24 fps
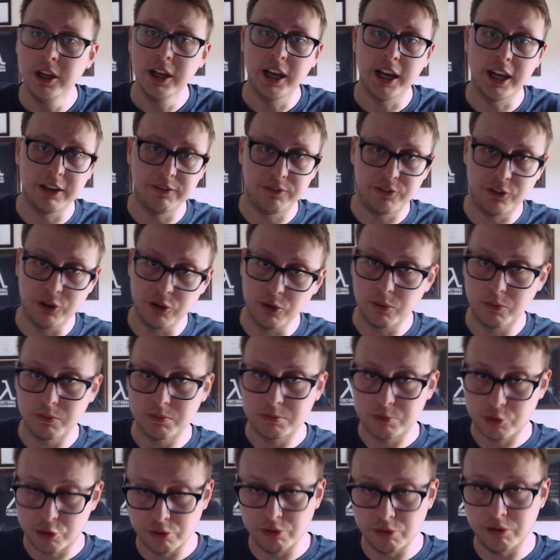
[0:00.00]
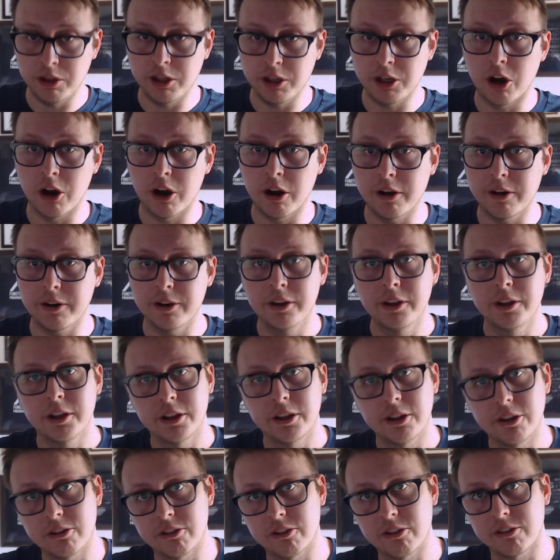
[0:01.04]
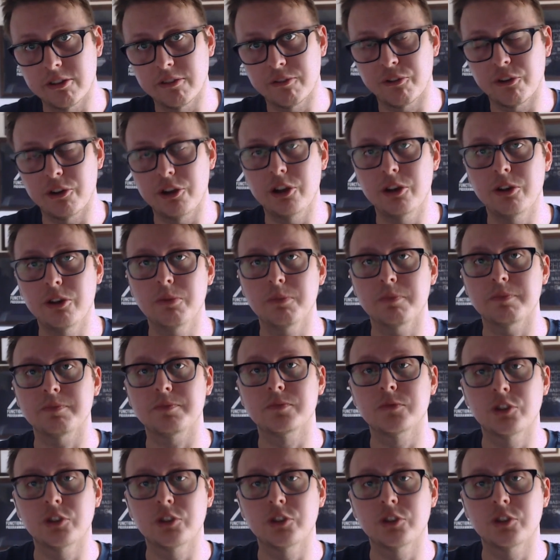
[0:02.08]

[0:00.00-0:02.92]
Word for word: And if you truly are, this isn't for you,